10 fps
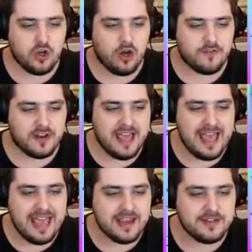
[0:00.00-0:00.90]
go off on
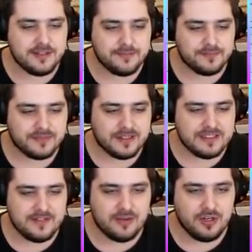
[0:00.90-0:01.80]
ahead,
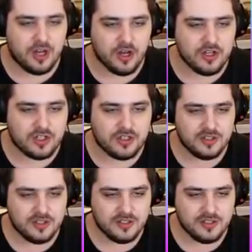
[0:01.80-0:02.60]
let's have a little look.